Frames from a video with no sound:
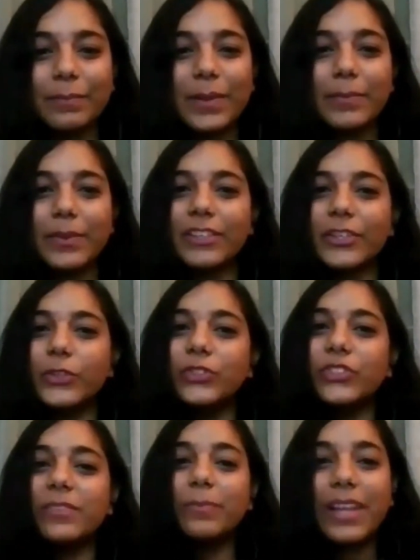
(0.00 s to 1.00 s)
people
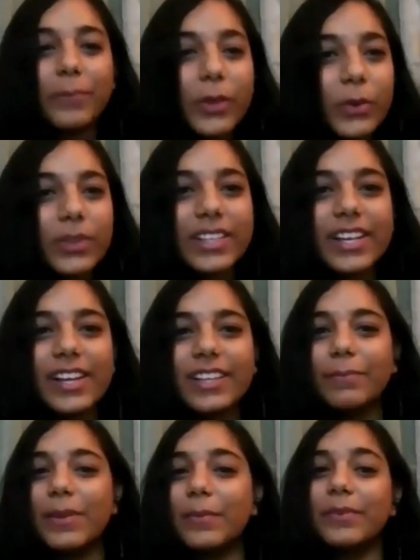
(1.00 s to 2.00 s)
usually play music,
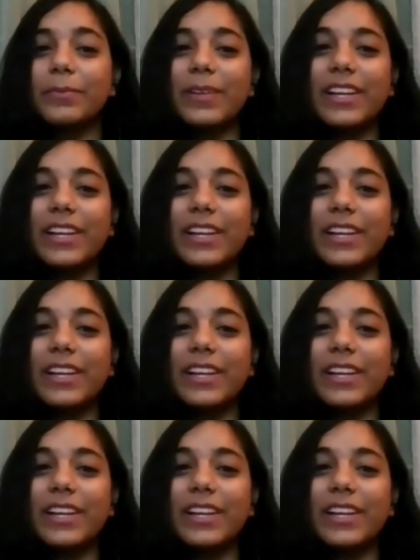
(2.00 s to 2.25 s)
people